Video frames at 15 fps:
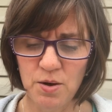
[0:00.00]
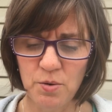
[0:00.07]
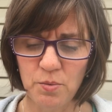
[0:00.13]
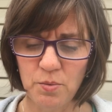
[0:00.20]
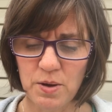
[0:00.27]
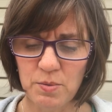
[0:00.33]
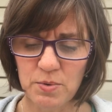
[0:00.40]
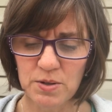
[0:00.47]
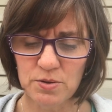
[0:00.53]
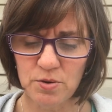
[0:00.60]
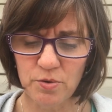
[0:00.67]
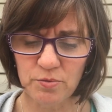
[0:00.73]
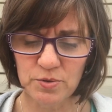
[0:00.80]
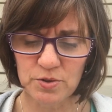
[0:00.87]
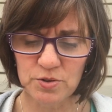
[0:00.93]
we would know
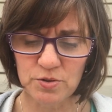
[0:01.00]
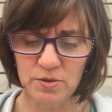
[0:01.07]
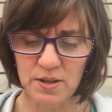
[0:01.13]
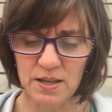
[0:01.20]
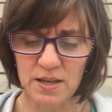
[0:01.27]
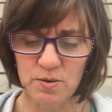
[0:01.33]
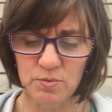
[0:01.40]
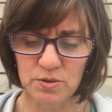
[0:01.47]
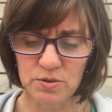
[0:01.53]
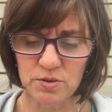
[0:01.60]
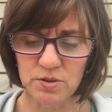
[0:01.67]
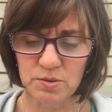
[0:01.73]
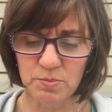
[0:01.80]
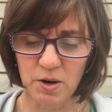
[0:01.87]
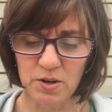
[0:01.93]
for sure that he was the
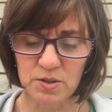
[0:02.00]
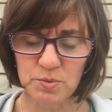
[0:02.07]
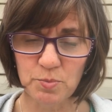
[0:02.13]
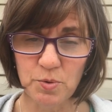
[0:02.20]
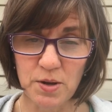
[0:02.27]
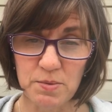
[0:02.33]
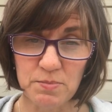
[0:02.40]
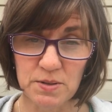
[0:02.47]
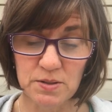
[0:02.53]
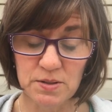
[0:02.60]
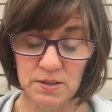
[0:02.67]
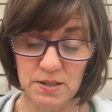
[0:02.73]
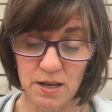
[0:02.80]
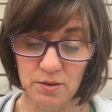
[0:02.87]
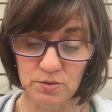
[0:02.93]
smartest boy in Mrs.
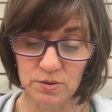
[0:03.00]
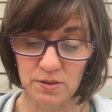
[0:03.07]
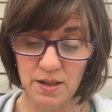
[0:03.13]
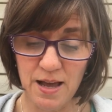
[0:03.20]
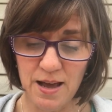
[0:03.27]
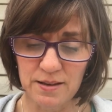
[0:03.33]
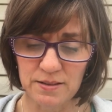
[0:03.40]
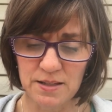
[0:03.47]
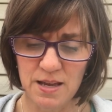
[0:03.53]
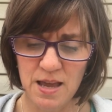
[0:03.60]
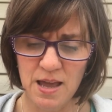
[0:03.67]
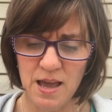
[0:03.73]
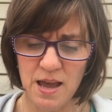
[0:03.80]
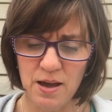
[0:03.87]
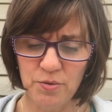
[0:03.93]
Tuttle's class
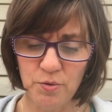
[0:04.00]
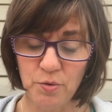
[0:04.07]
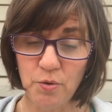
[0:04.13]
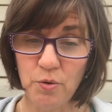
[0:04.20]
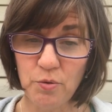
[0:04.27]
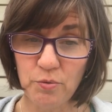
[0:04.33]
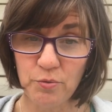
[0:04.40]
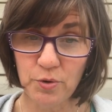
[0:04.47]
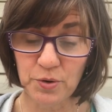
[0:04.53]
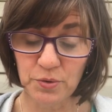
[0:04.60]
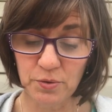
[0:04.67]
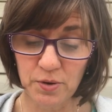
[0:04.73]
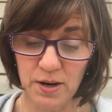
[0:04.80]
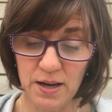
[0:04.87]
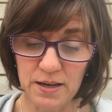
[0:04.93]
and the whole 4th
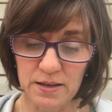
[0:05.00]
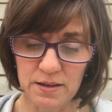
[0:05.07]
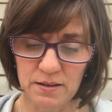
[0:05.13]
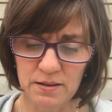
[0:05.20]
grade.